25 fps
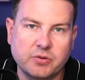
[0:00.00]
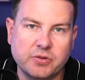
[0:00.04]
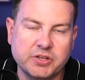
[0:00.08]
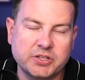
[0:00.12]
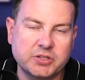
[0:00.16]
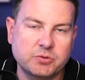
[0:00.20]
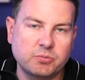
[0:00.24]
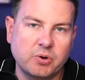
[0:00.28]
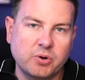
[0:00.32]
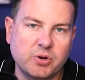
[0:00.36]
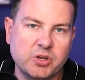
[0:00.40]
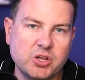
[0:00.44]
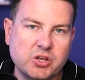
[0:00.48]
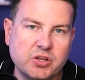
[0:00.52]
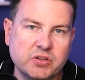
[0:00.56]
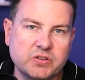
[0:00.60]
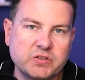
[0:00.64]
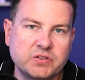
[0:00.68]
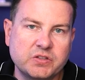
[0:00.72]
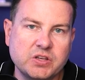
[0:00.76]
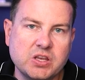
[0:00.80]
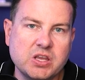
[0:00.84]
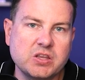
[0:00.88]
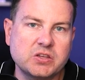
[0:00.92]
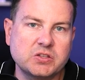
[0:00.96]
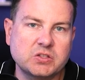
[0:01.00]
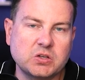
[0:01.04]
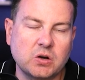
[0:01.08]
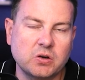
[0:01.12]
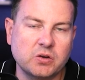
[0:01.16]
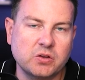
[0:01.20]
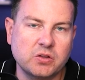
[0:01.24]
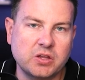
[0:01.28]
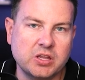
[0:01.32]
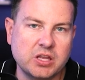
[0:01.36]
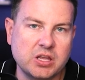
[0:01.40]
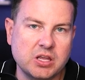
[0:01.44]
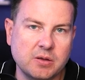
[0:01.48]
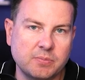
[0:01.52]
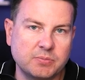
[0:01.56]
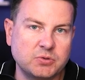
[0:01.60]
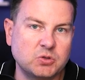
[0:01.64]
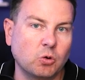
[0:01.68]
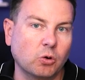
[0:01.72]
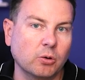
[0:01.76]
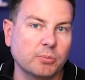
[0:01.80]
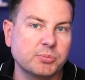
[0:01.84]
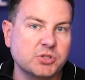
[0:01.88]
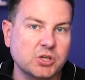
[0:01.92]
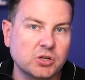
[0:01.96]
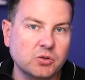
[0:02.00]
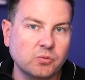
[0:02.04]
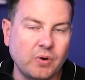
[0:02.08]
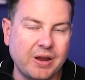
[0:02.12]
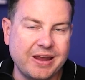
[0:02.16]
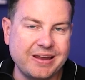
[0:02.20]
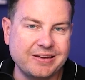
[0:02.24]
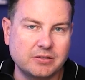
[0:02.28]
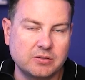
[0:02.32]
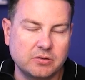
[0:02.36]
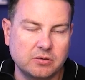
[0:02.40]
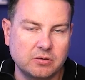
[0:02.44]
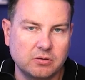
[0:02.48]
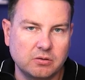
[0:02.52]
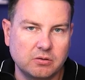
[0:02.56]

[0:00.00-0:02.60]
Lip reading: is where you can see starting the absorption rate